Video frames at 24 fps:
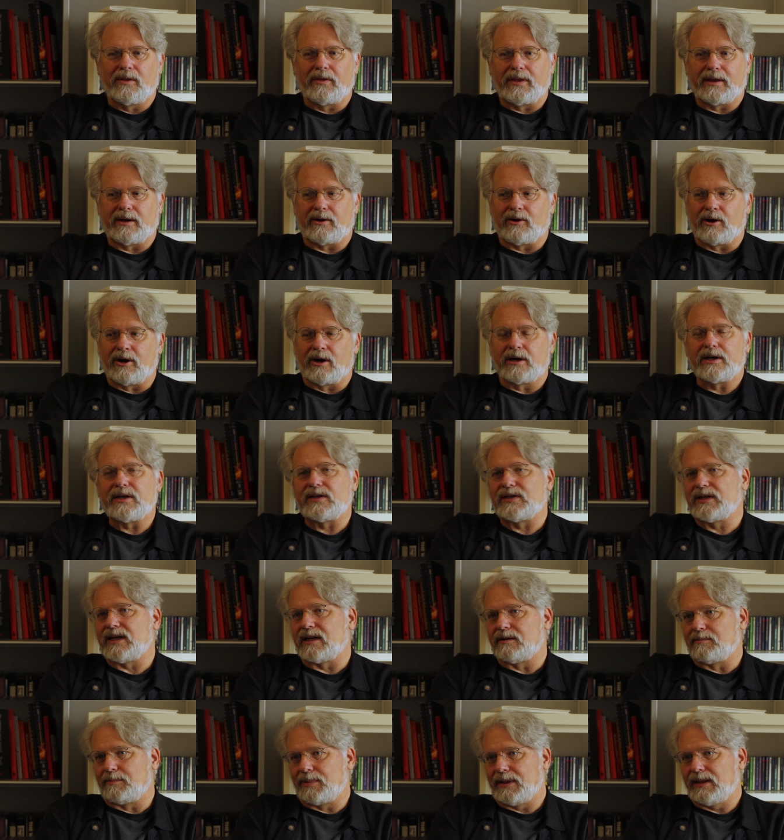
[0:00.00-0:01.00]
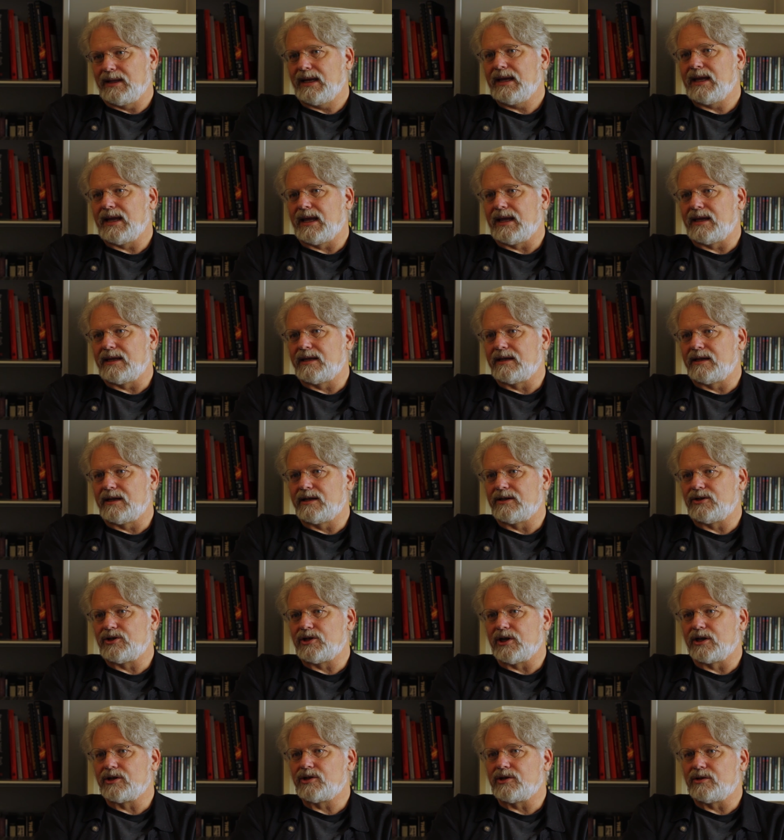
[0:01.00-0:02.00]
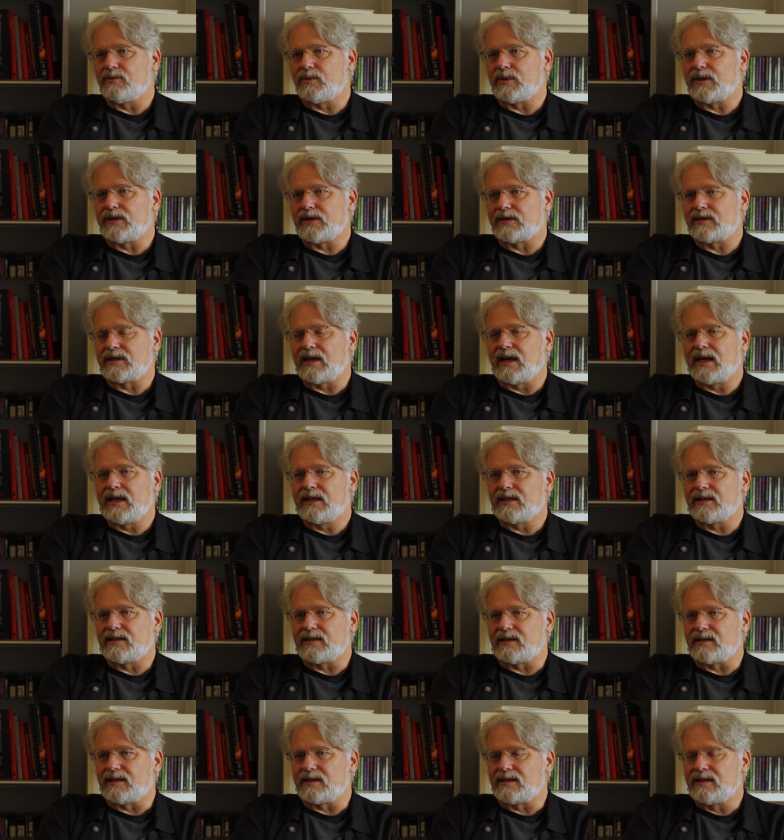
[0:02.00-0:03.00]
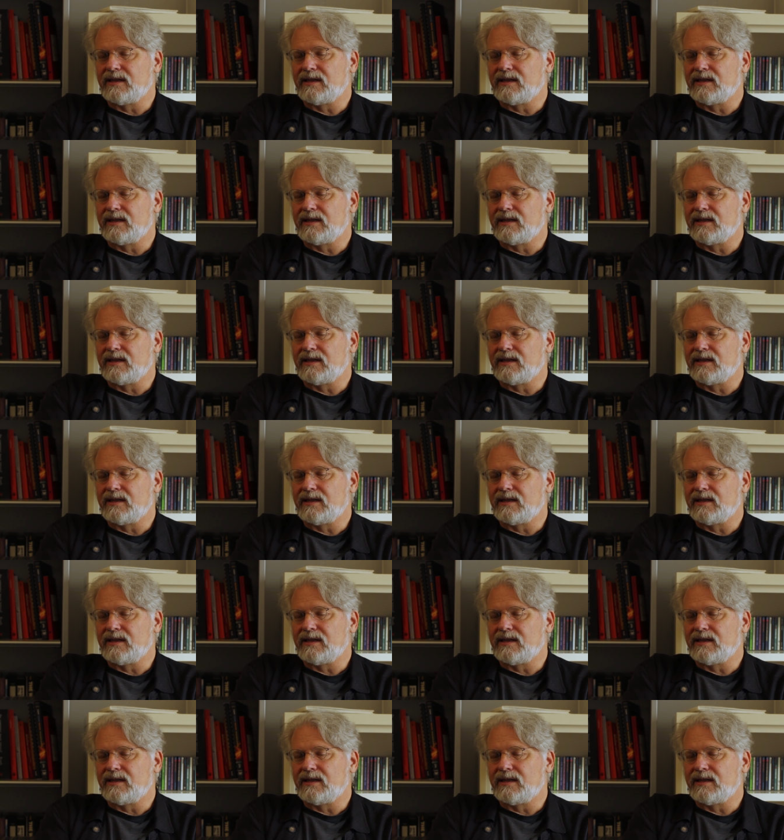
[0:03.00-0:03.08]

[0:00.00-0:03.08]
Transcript: that artists can play in conjunction with the sciences.